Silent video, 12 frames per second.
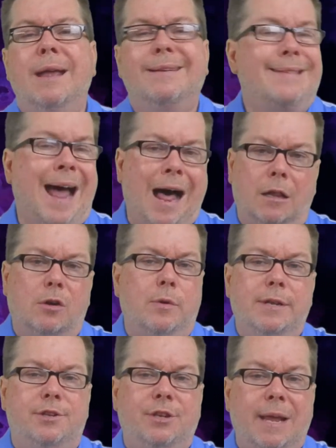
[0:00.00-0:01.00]

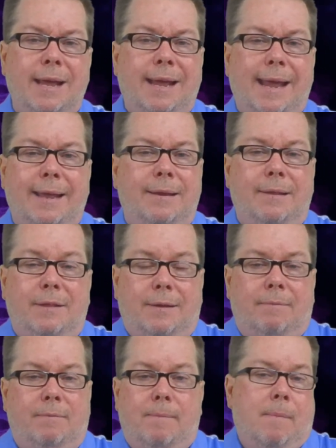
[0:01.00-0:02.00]
tolerance in the
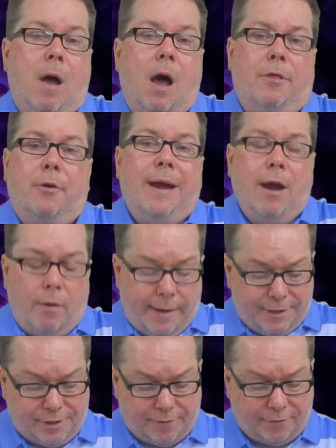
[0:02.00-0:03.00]
other
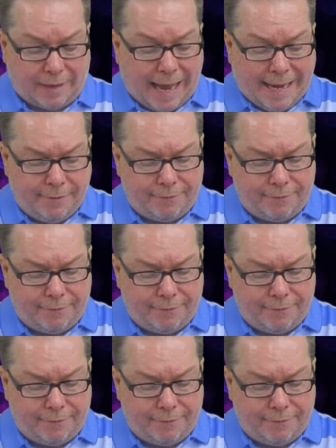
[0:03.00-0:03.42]
areas of life.